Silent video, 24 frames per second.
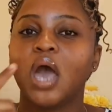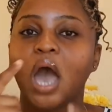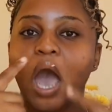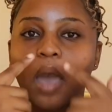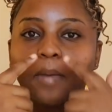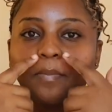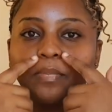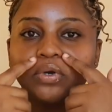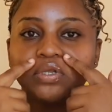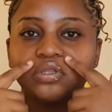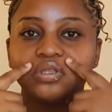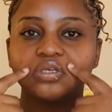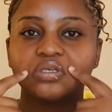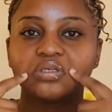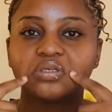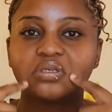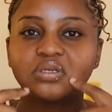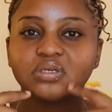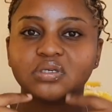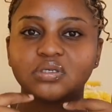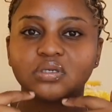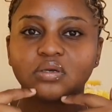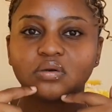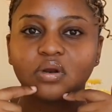I put this
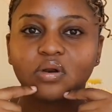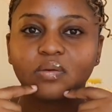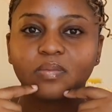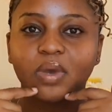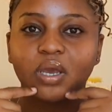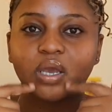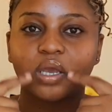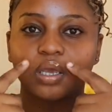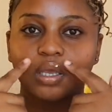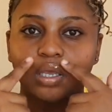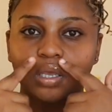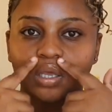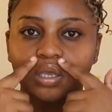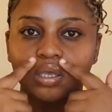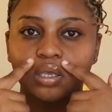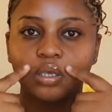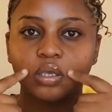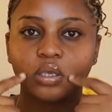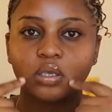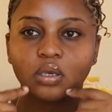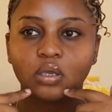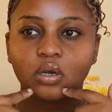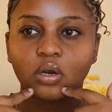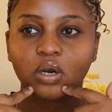just around my,
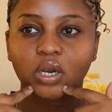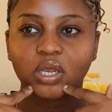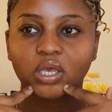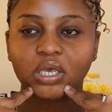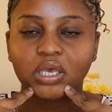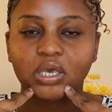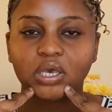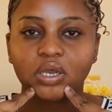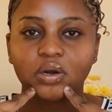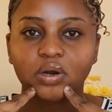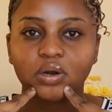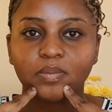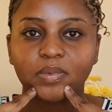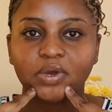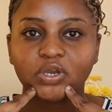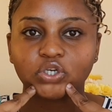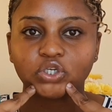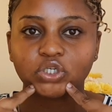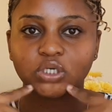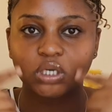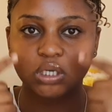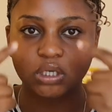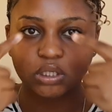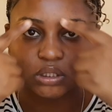you know, like here around my
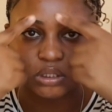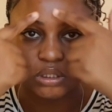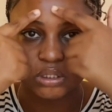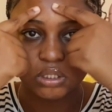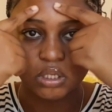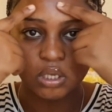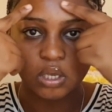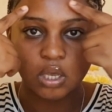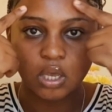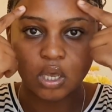cheeks,